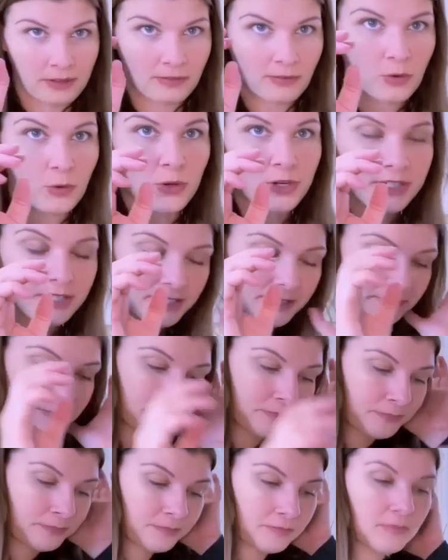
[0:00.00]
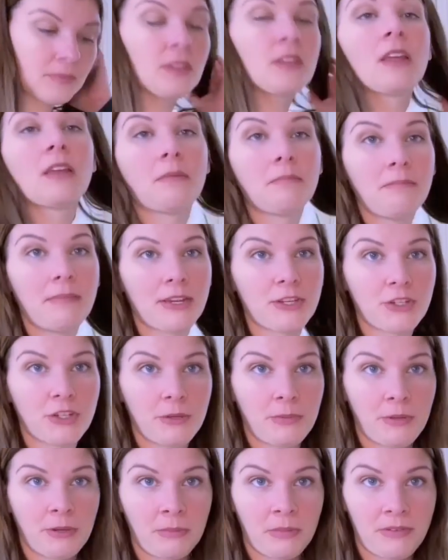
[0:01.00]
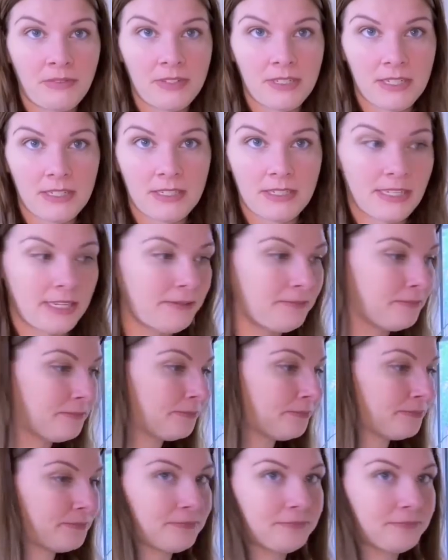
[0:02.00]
of course, make sure you put your muffin tins in.